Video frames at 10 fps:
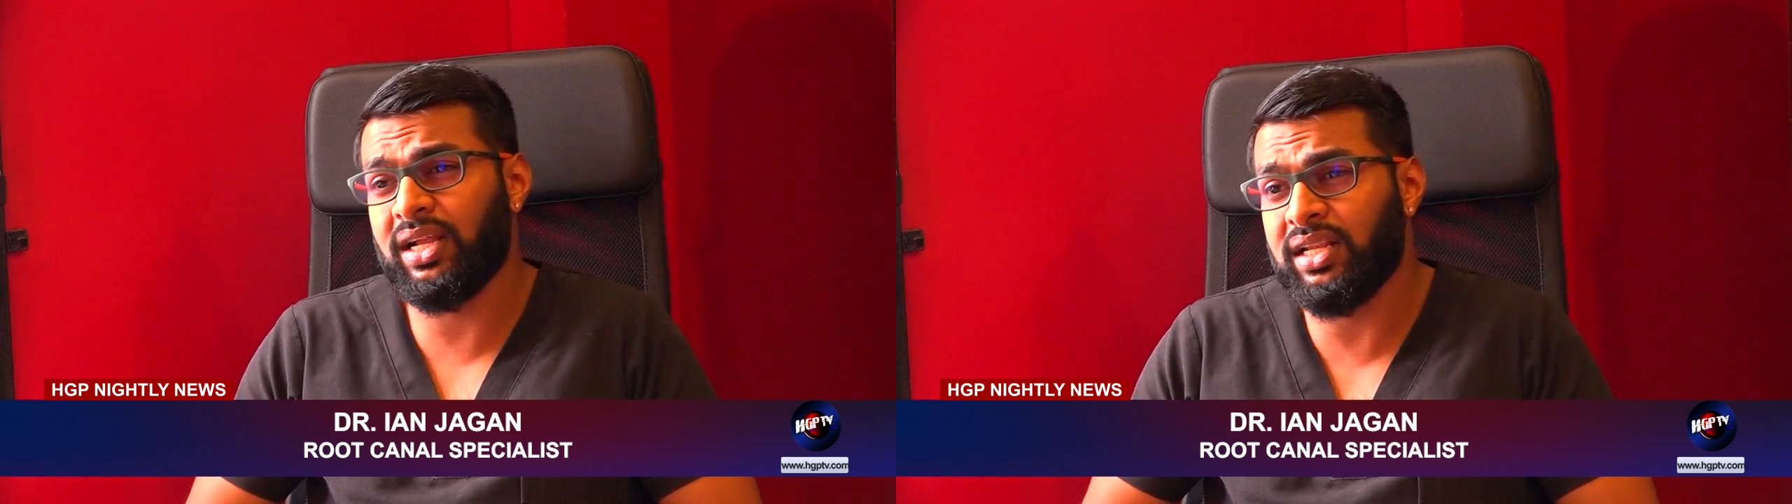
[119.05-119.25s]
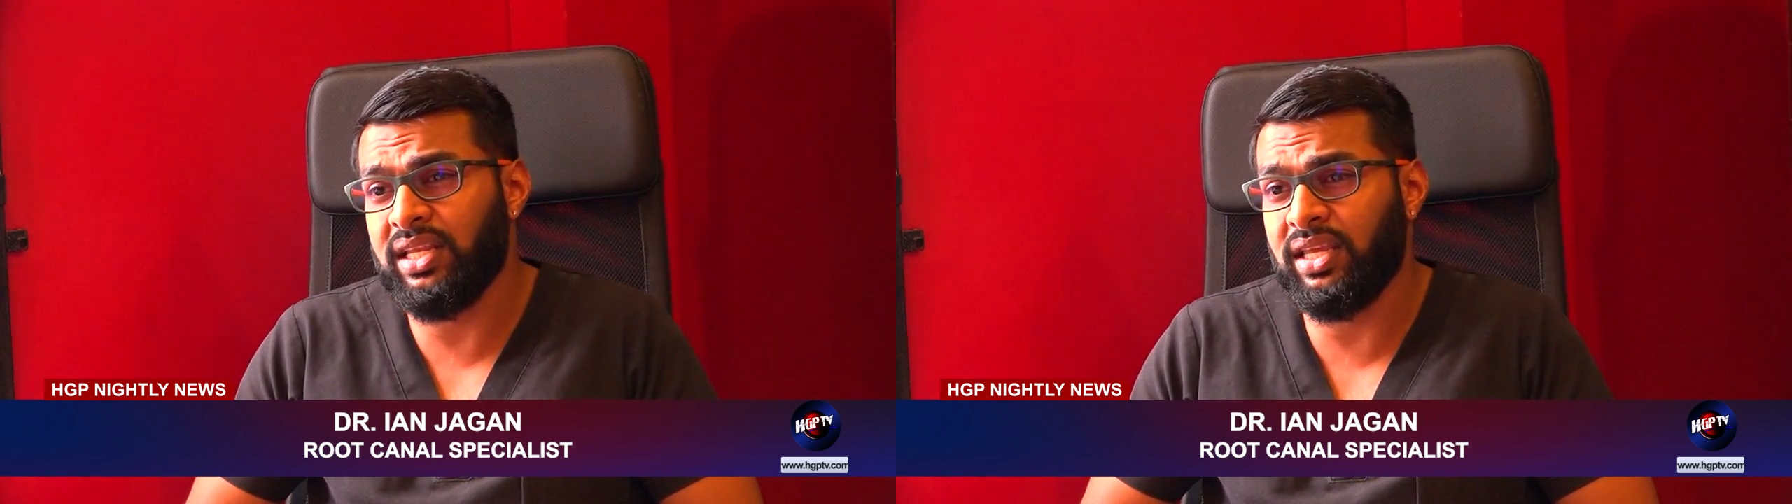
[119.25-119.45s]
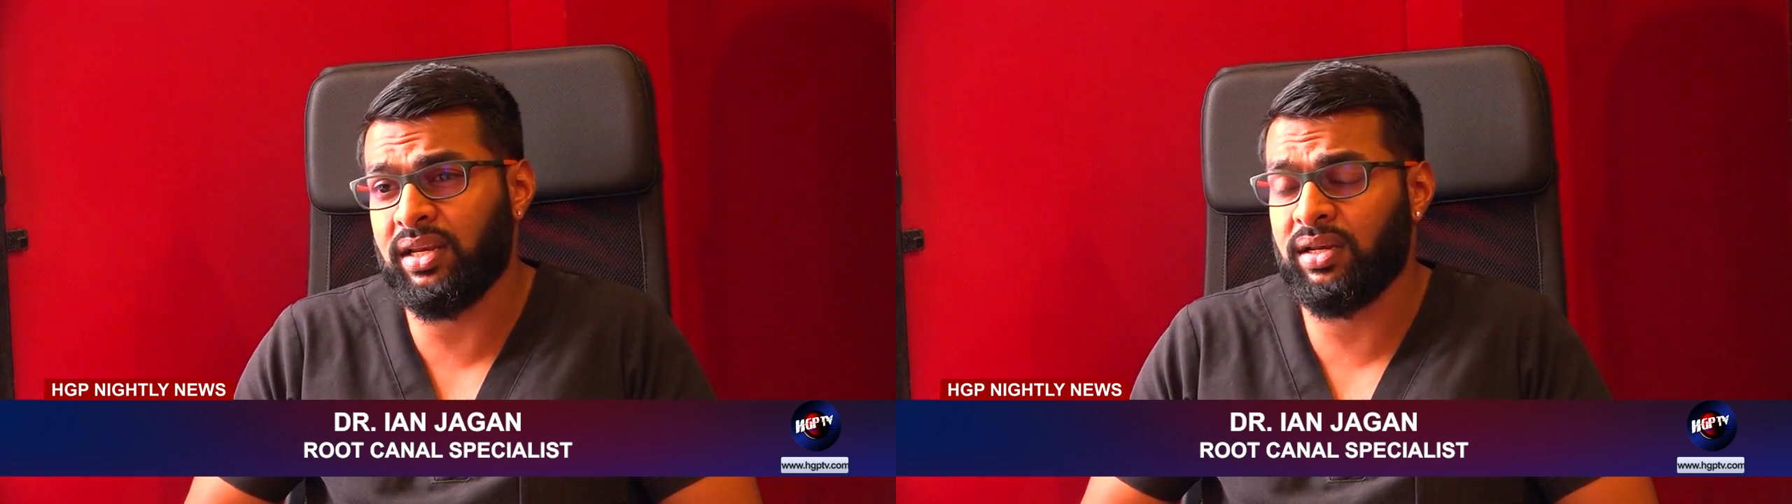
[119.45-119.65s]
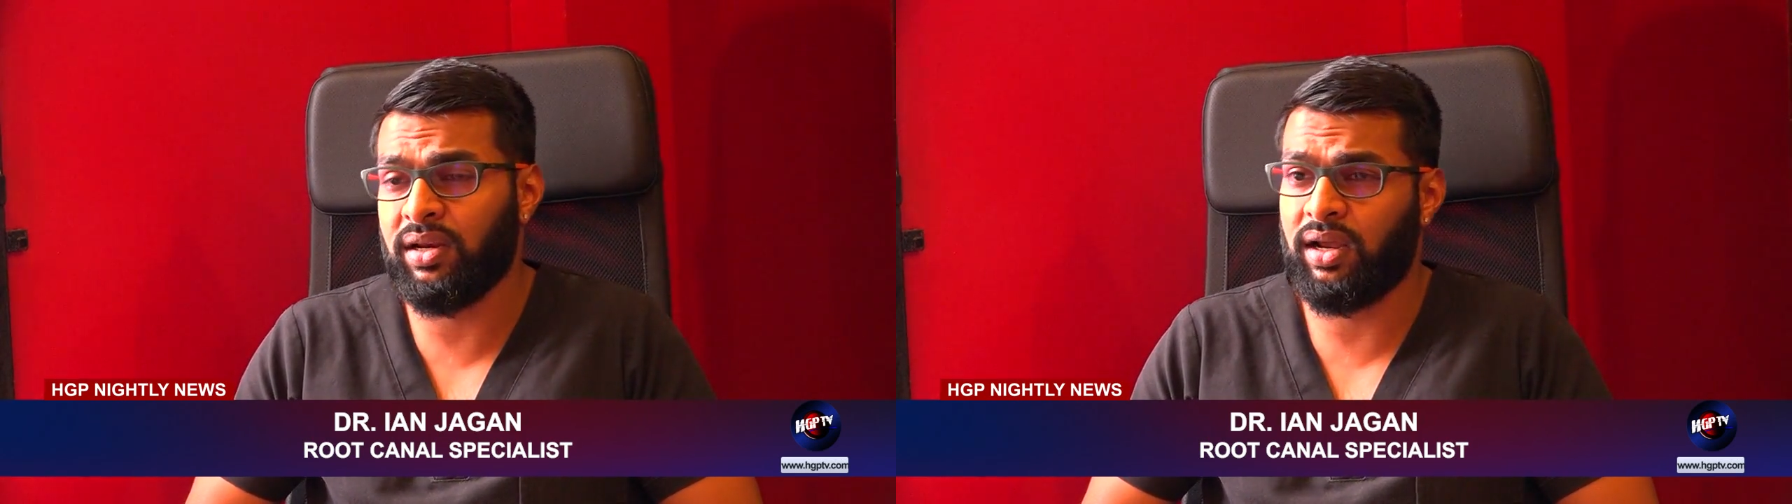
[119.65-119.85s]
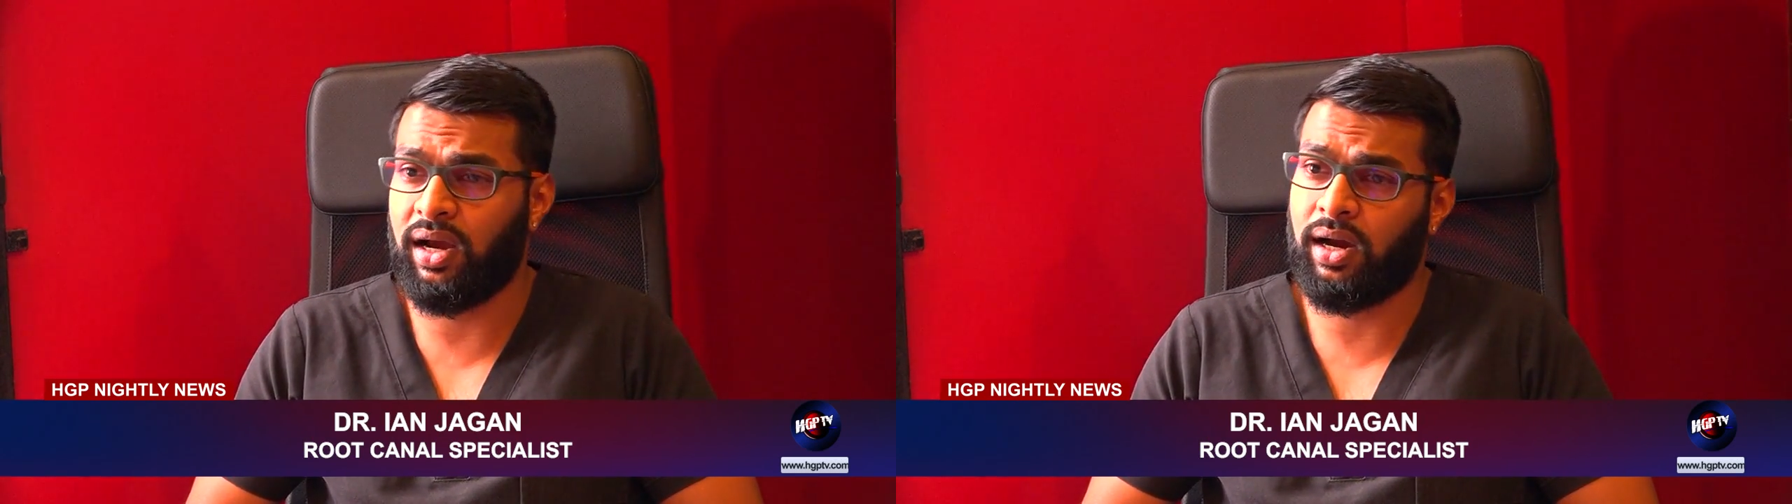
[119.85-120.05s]
clean,
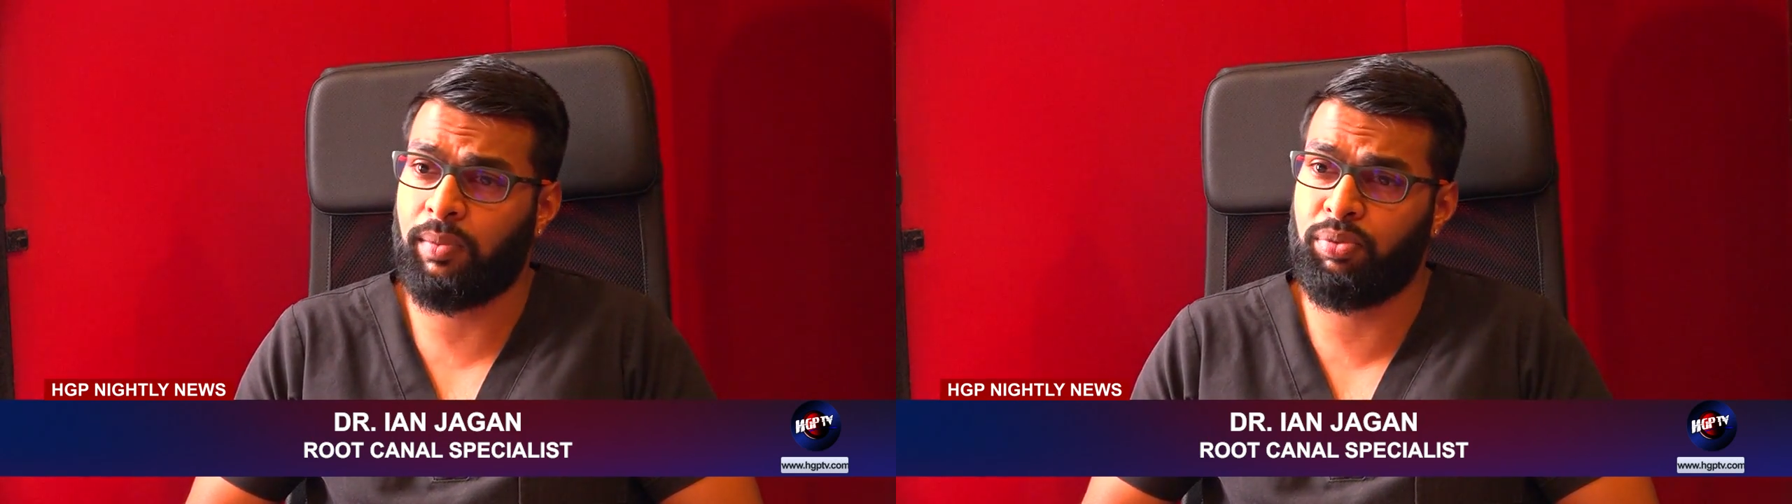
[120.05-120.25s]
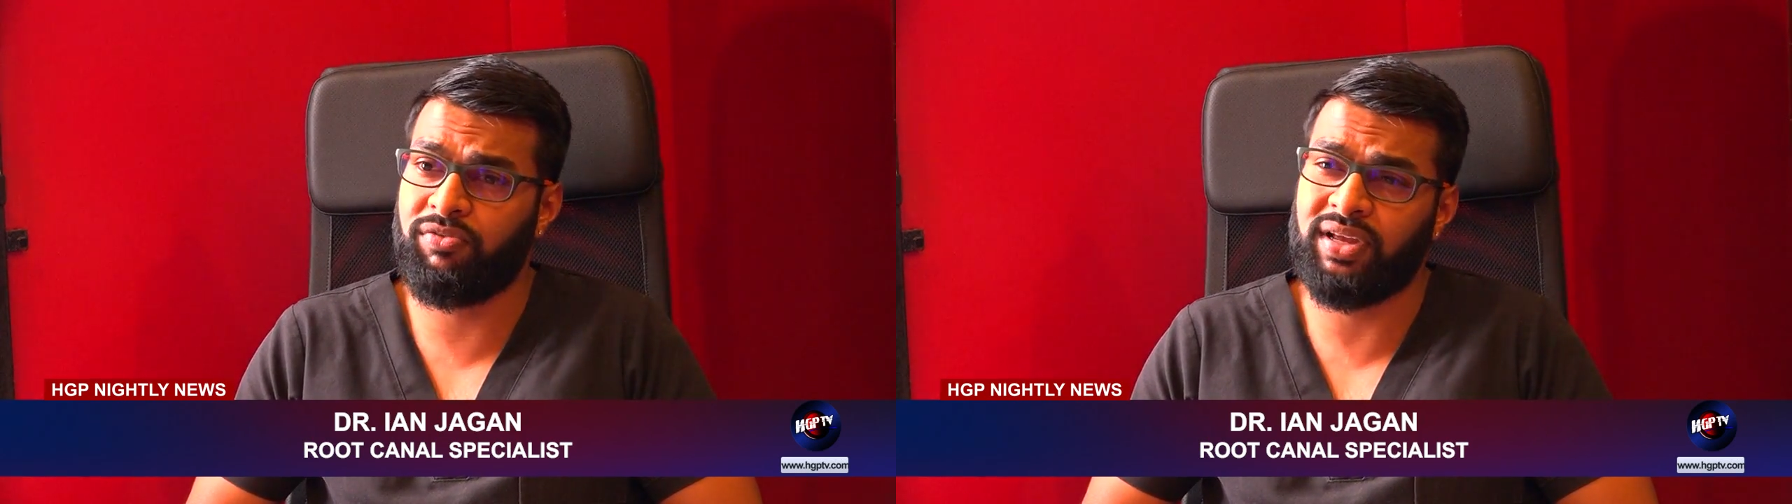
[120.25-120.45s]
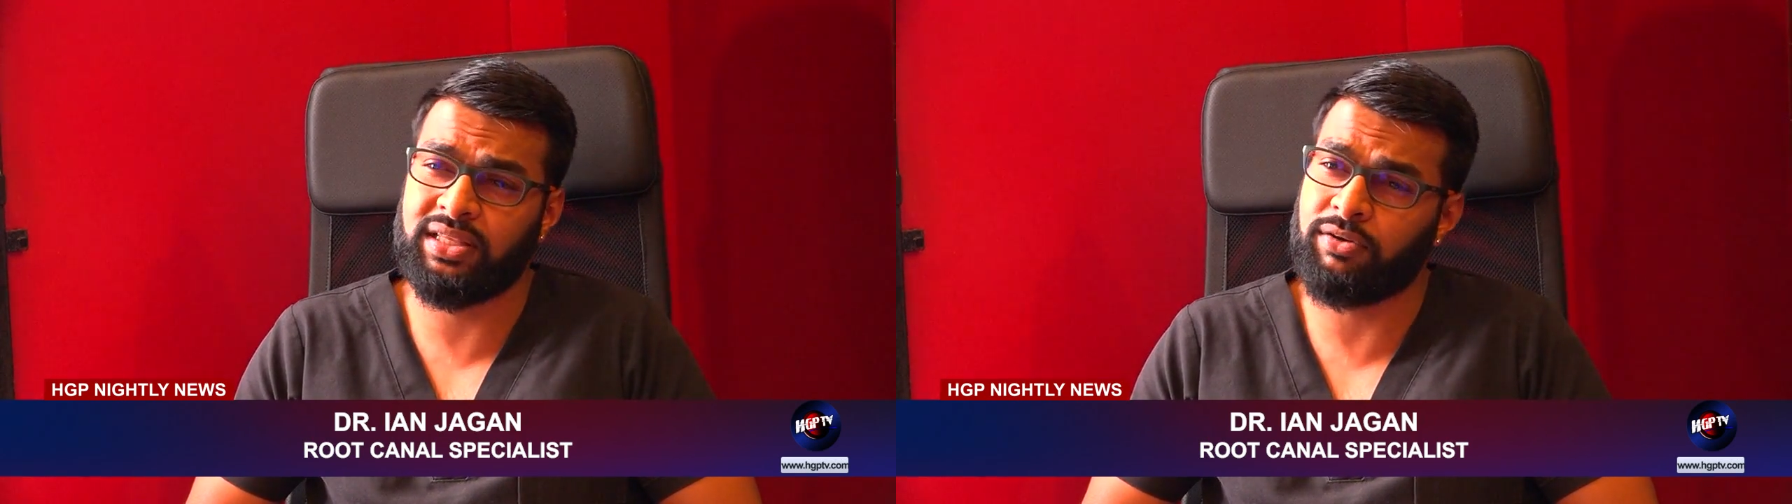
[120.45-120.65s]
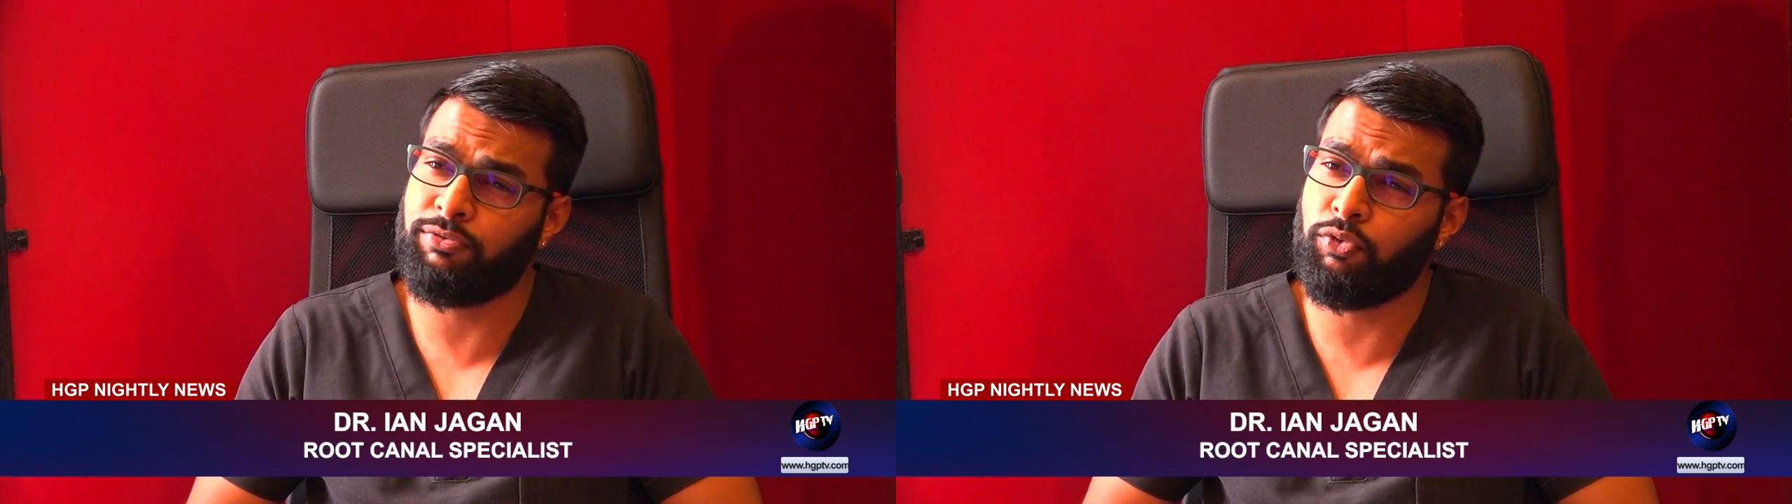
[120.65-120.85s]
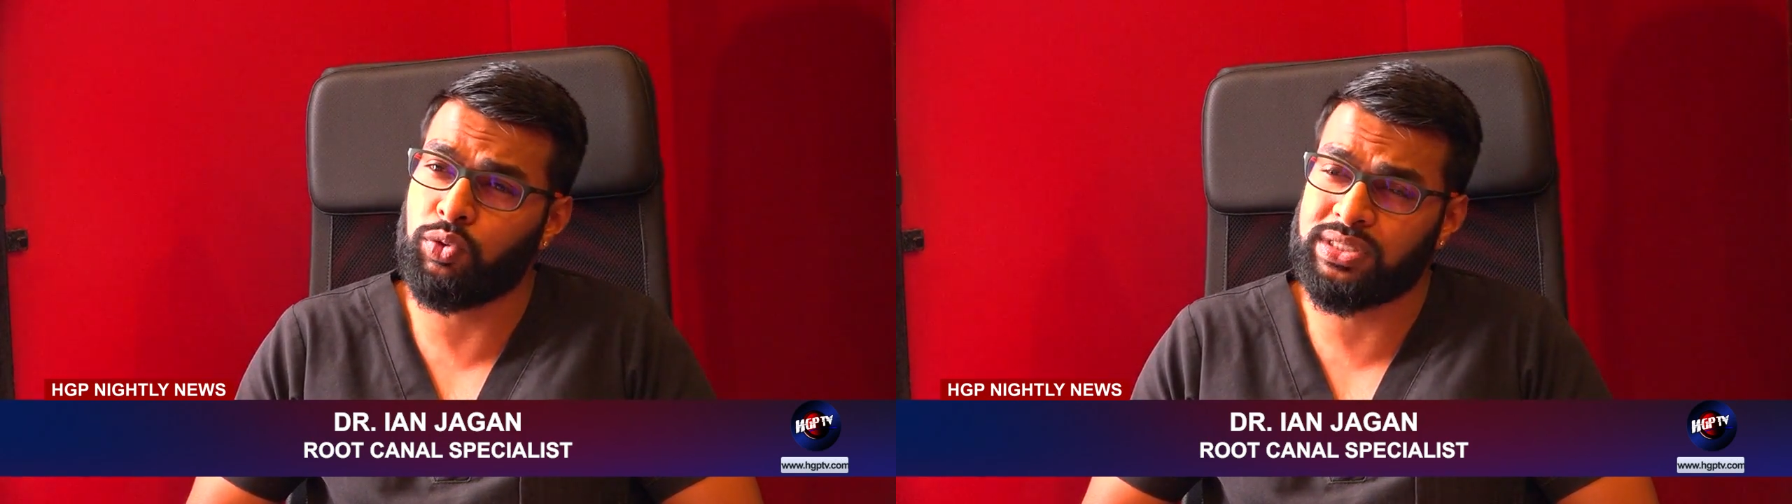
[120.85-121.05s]
preventing
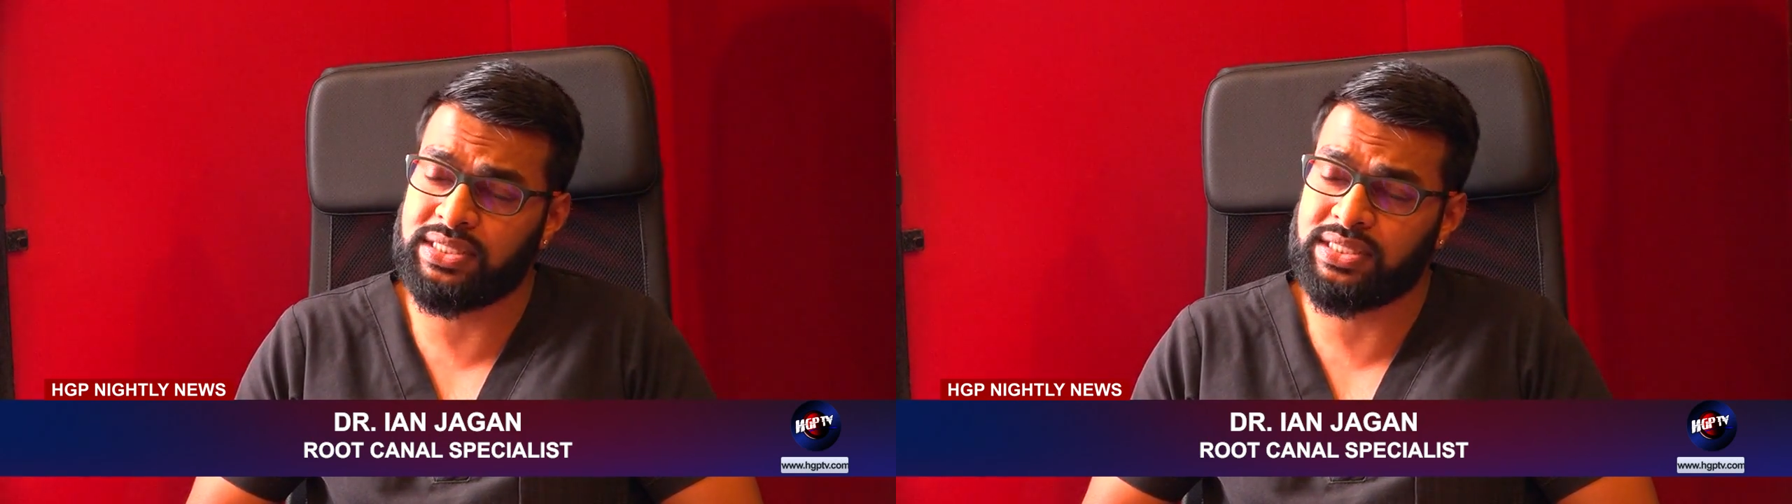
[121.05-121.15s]
food